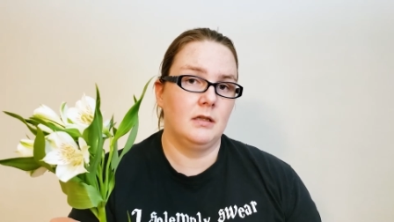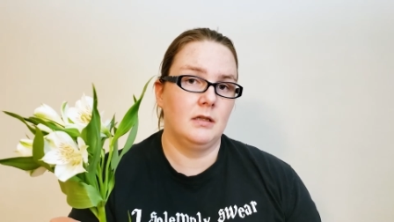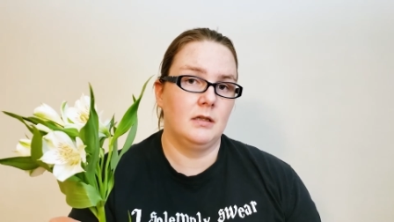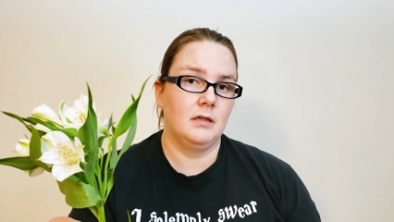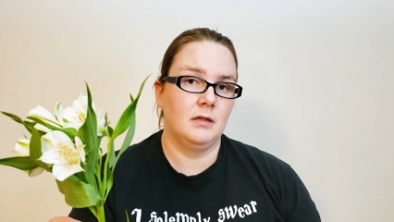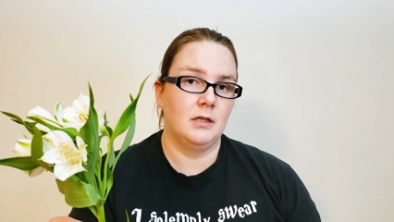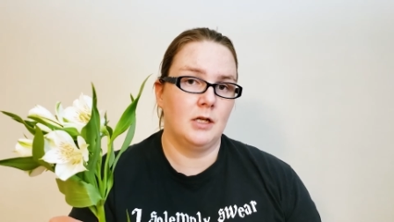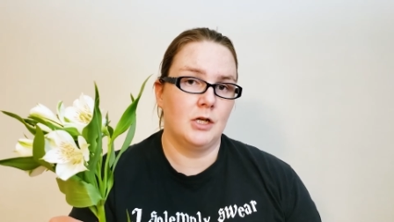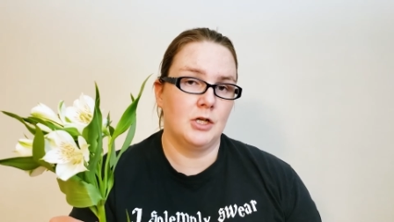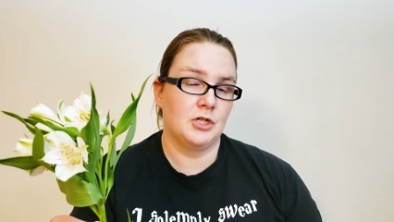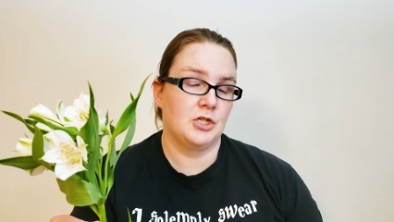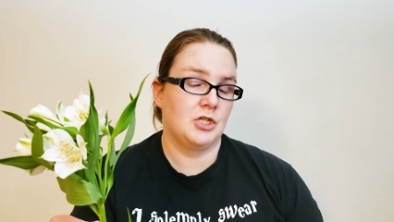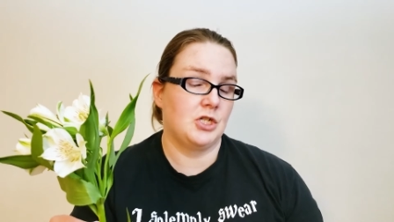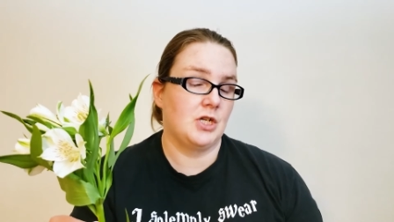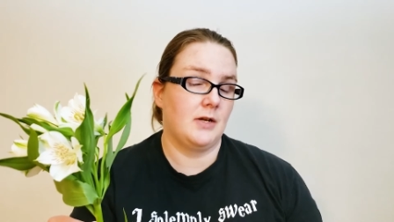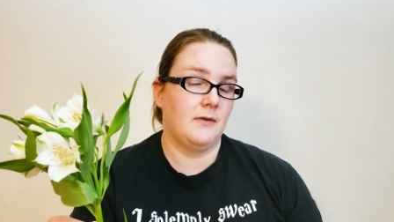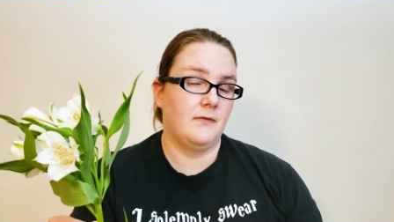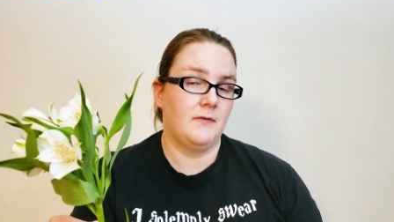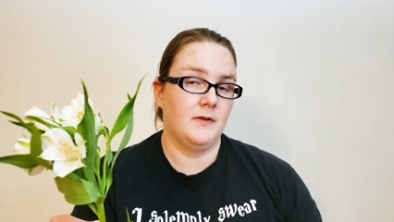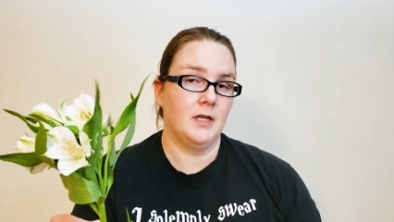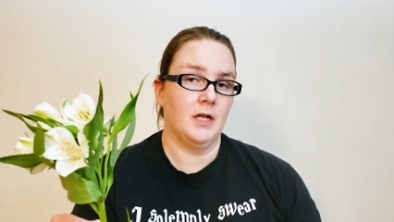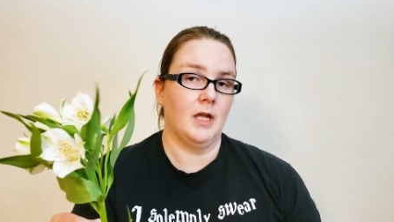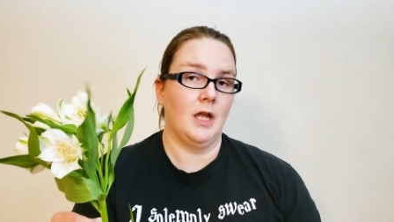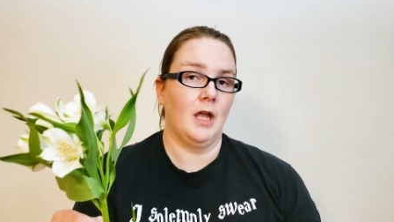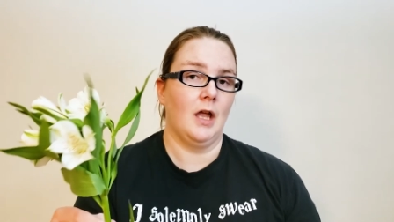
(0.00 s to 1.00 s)

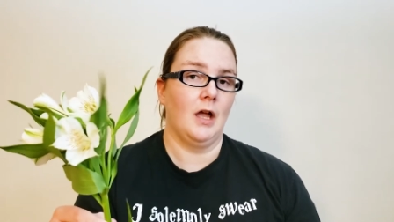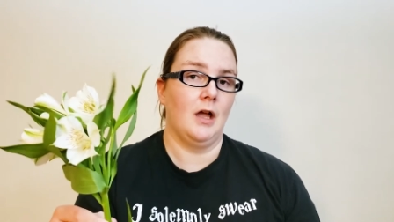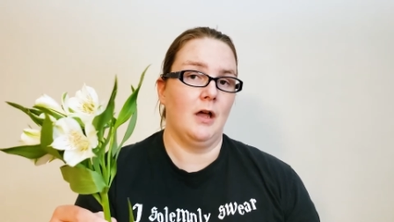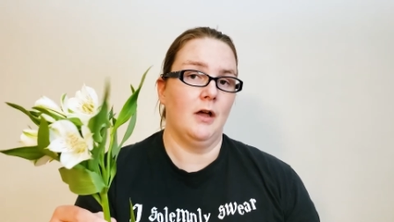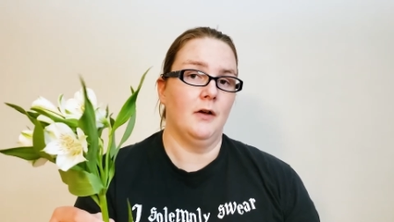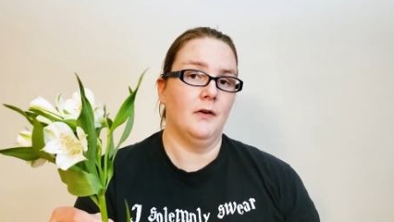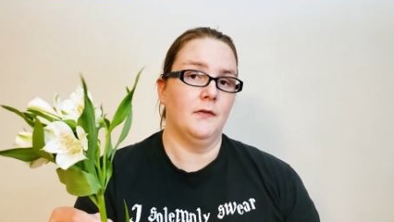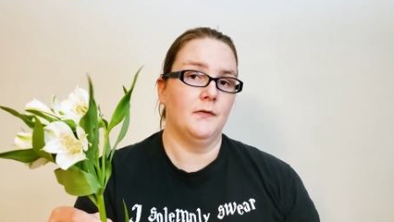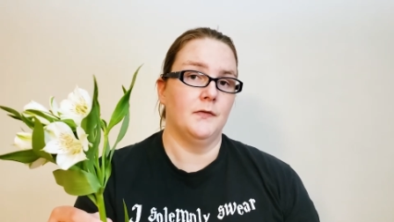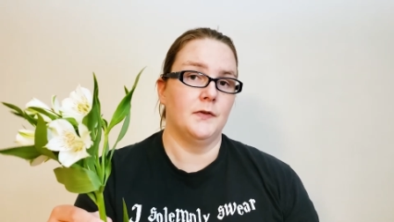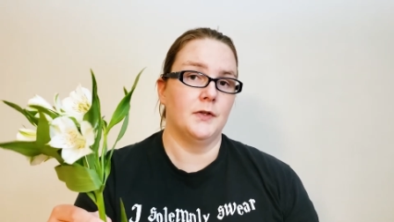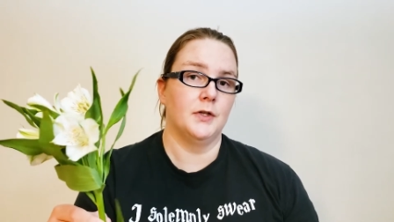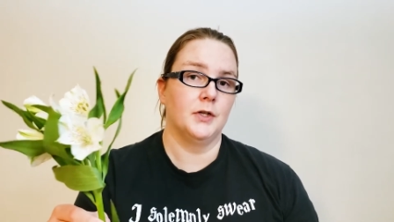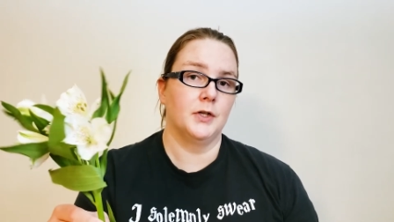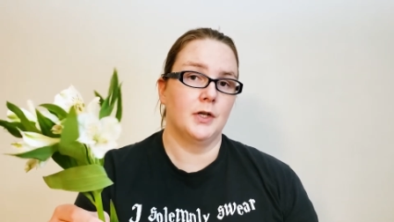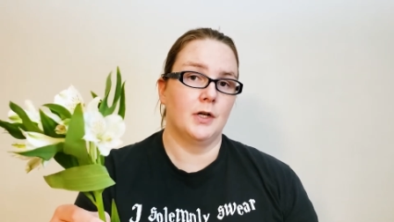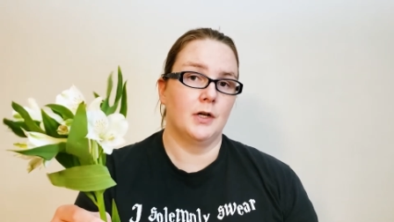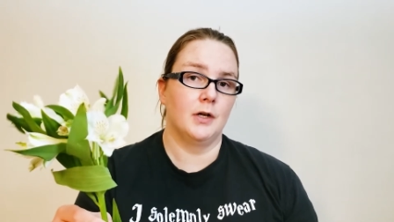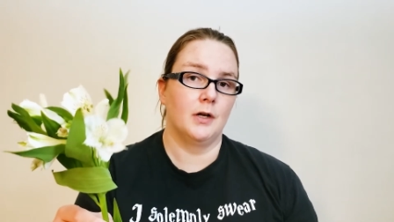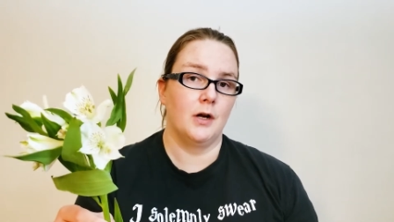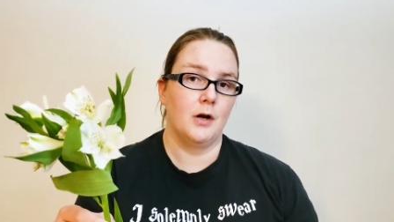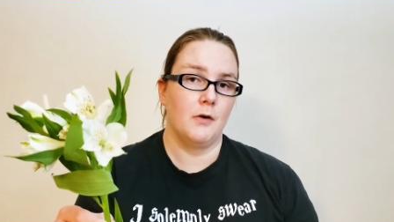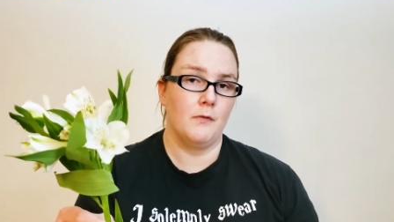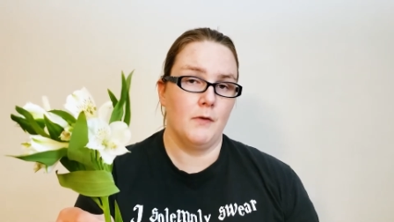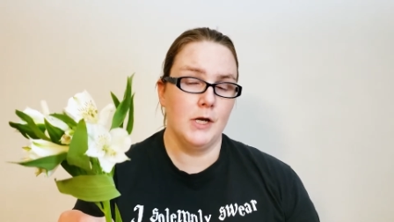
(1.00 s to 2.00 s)
longevity of
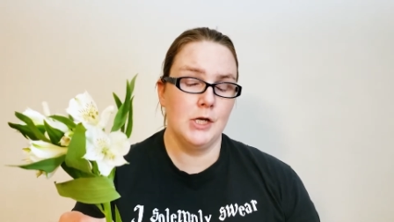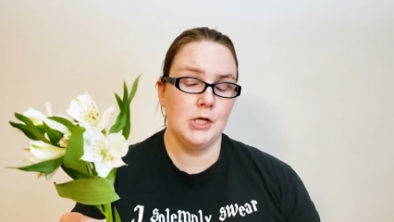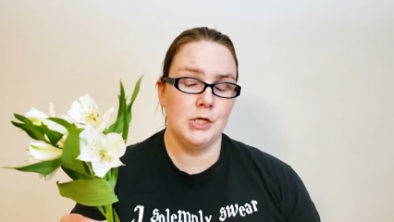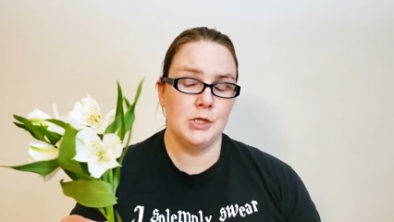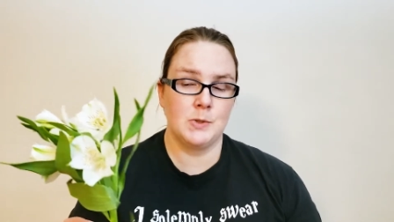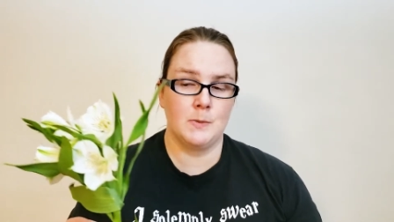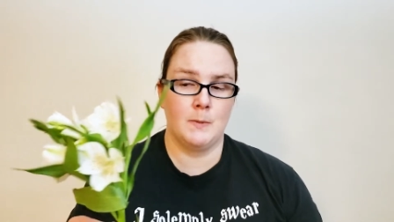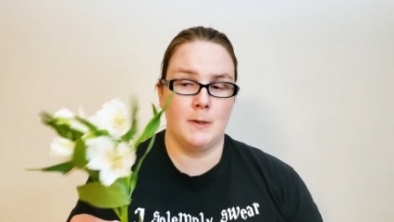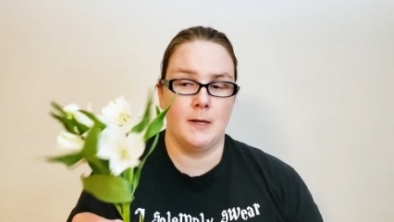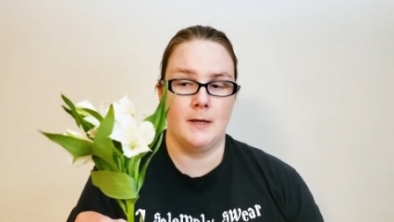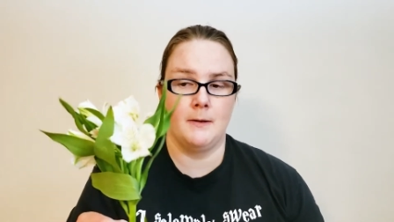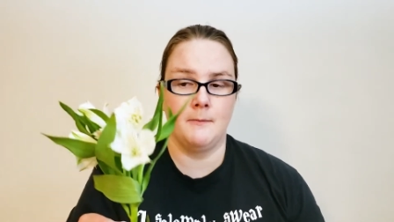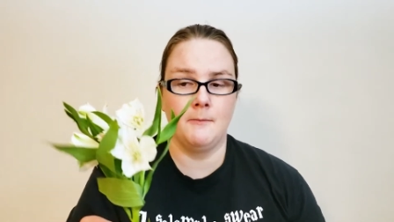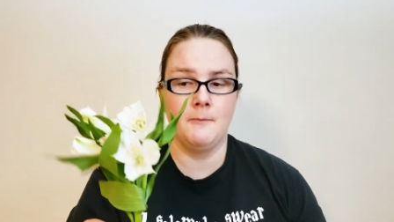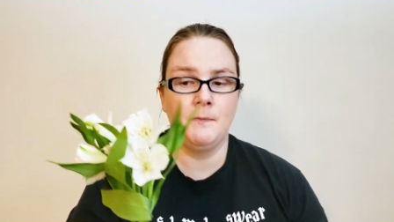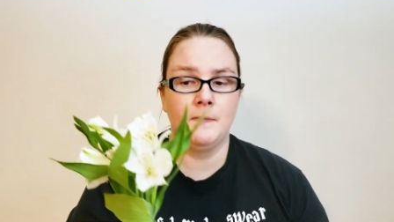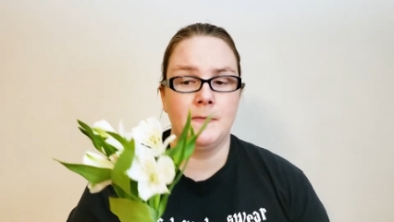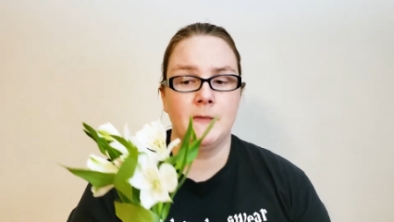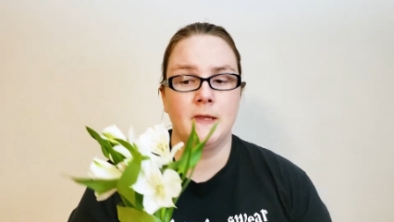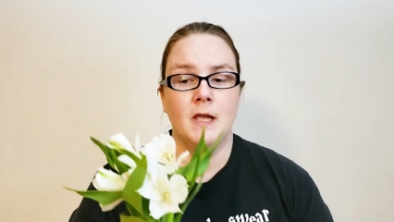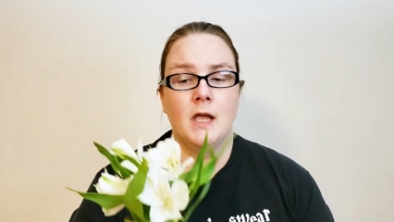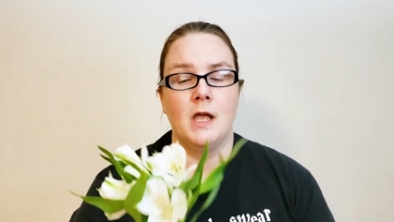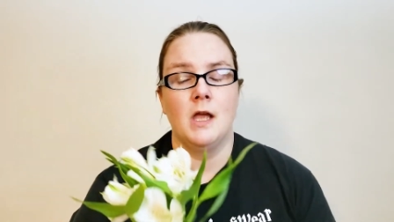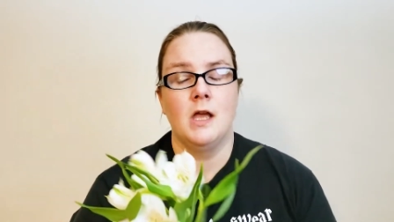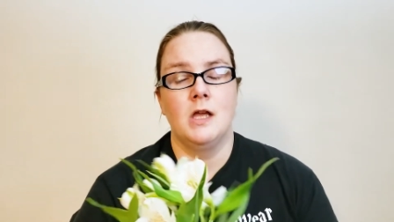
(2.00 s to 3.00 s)
your arrangement.
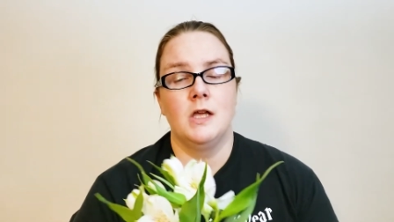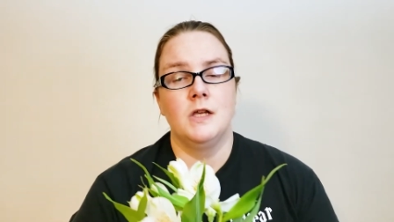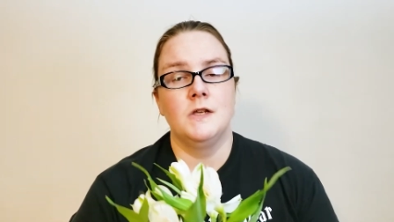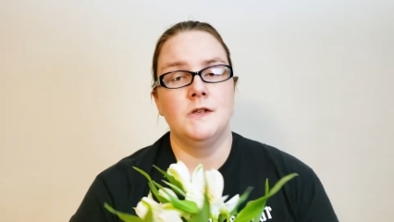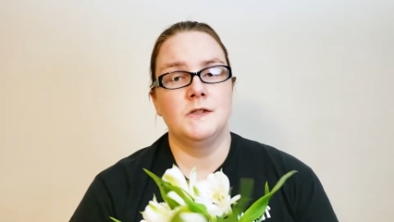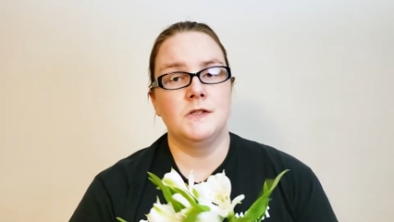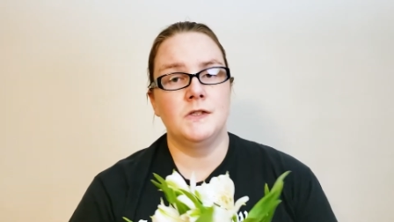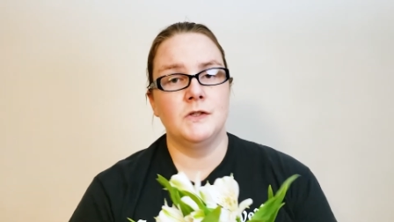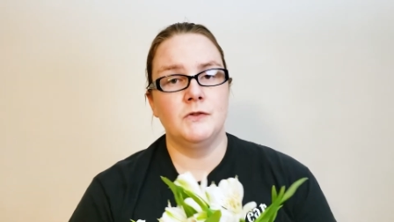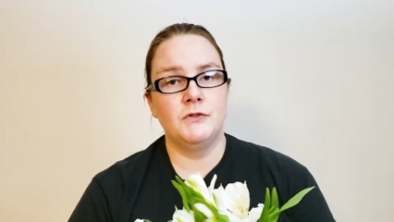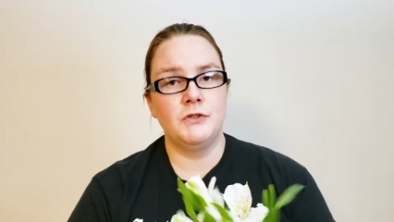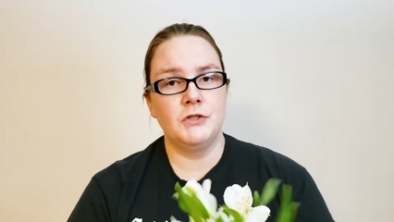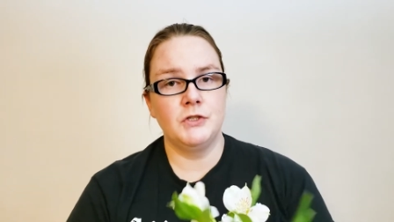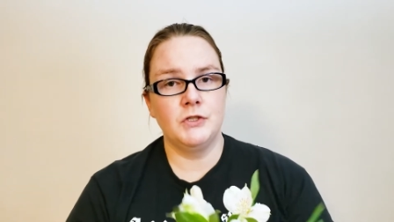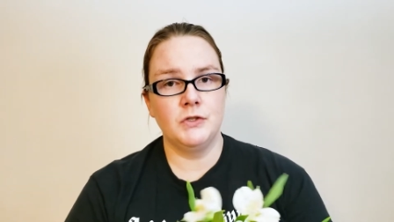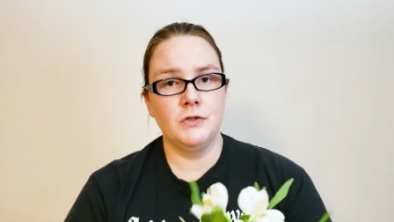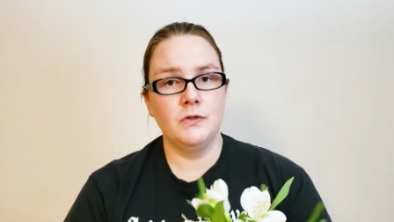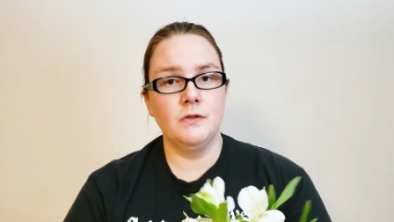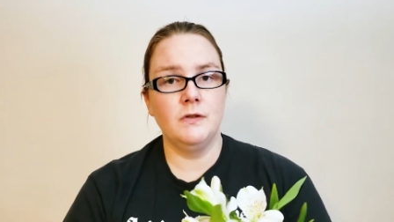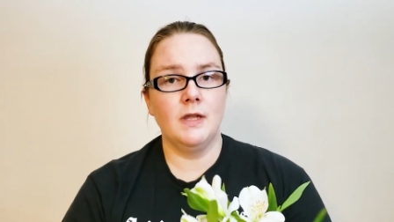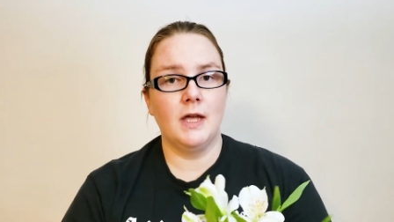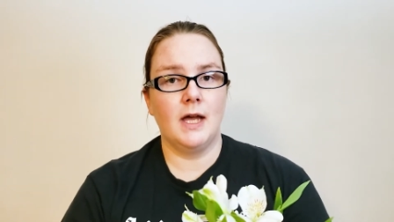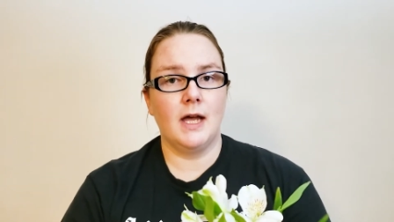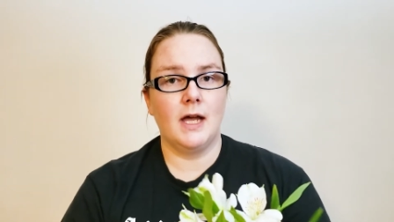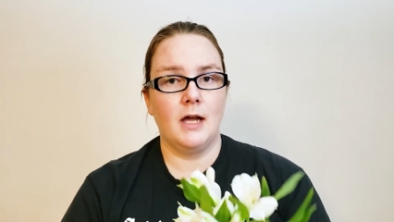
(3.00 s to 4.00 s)
So to
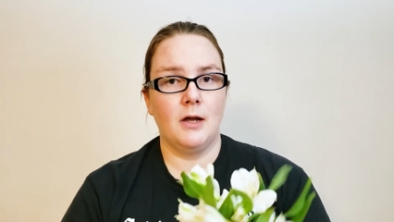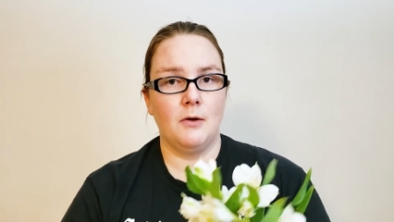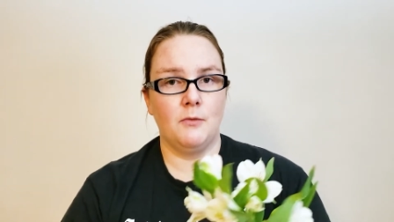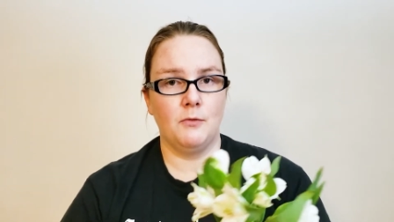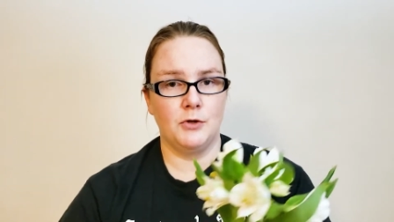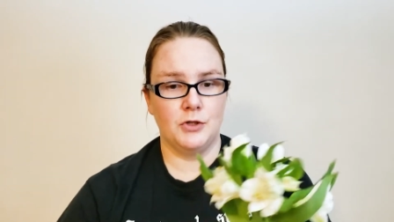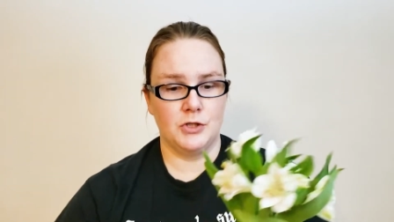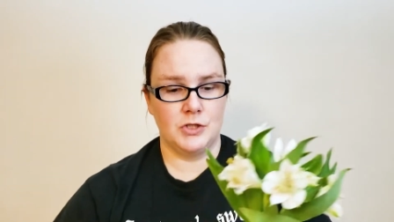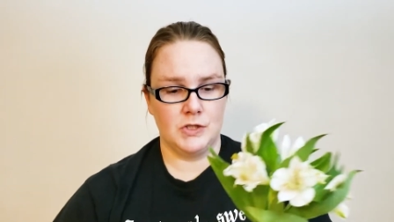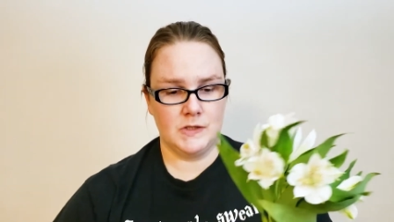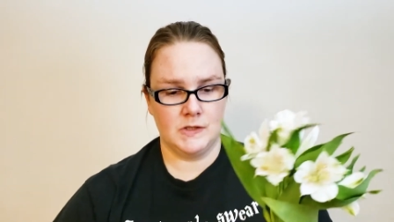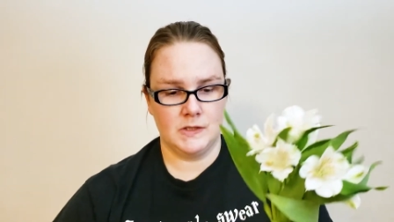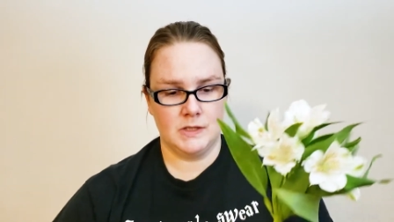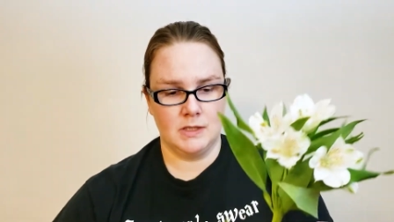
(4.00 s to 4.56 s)
do that, we're just